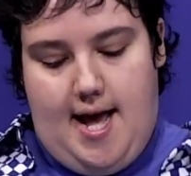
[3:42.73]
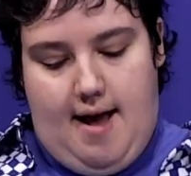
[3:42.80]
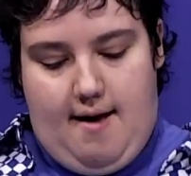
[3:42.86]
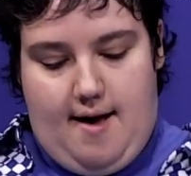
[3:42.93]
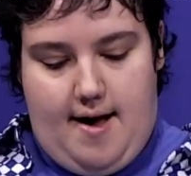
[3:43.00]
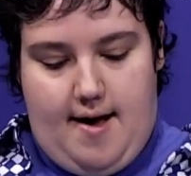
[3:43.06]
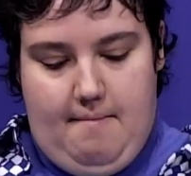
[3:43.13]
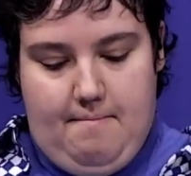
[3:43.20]

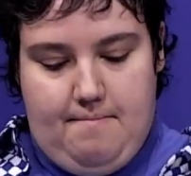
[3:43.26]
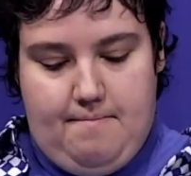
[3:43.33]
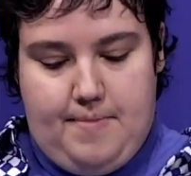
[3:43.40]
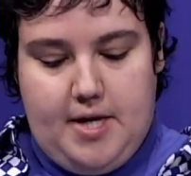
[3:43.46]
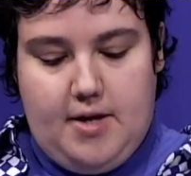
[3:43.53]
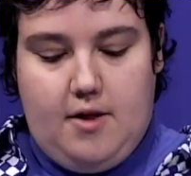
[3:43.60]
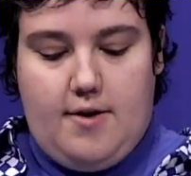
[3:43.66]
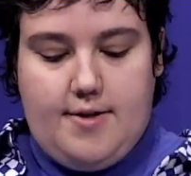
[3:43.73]
But
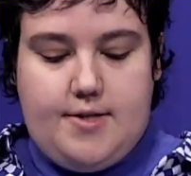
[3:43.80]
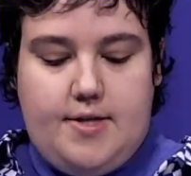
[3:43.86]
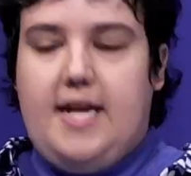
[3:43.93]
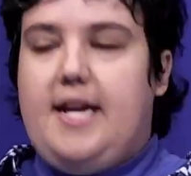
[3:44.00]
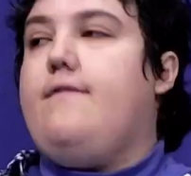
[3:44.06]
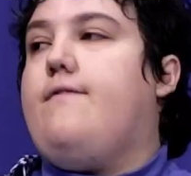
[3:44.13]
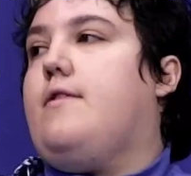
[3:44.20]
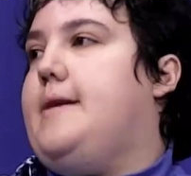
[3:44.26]
you'll also need
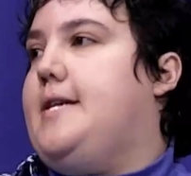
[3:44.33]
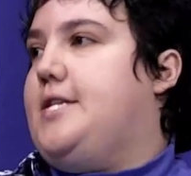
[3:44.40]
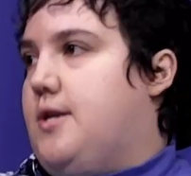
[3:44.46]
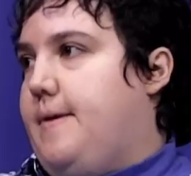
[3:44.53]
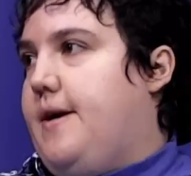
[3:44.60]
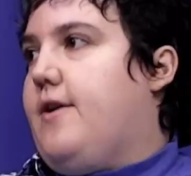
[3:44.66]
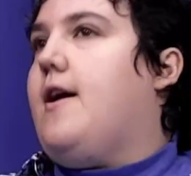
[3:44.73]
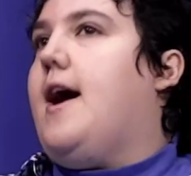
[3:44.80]
information
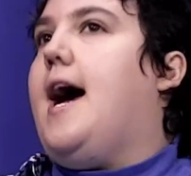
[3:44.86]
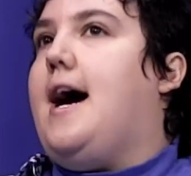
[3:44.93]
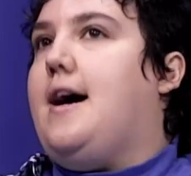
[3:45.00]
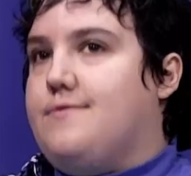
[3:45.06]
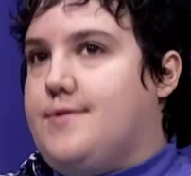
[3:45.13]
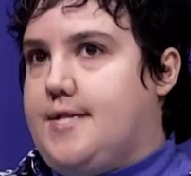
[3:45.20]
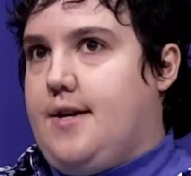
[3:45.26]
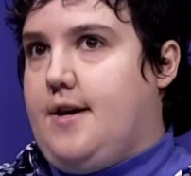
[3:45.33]
about your
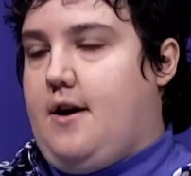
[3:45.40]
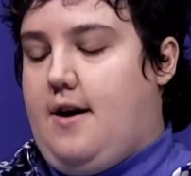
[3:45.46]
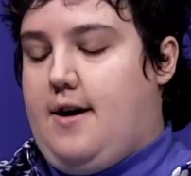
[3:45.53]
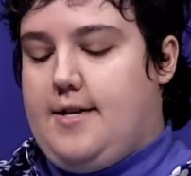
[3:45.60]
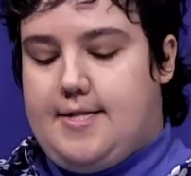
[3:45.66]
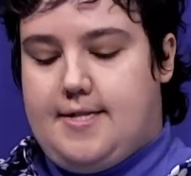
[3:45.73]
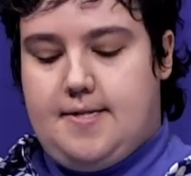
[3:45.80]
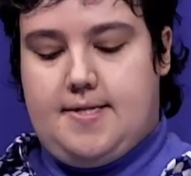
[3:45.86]
housing
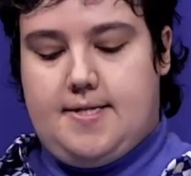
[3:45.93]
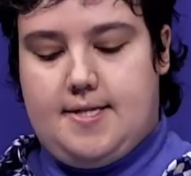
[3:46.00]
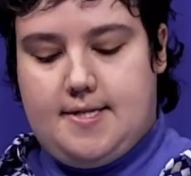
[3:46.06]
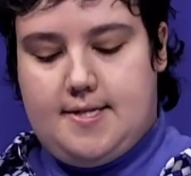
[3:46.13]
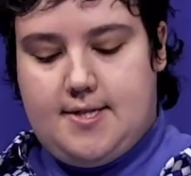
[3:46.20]
costs.